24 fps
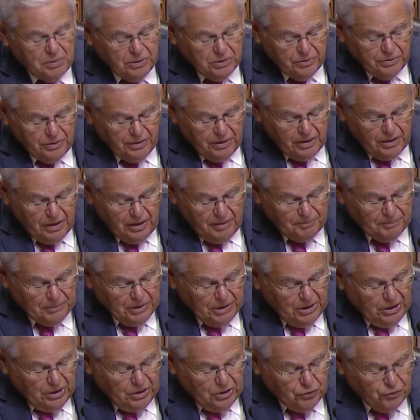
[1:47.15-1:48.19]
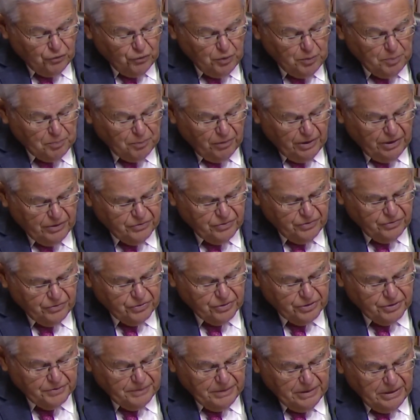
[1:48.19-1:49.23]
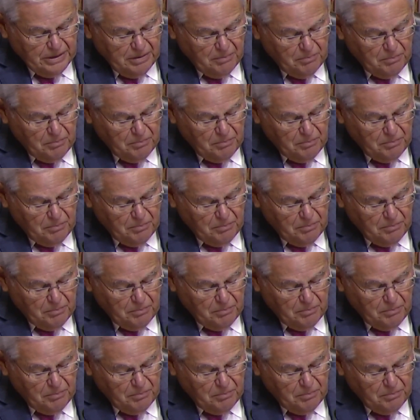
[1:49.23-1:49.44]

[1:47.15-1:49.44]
building up troop presence,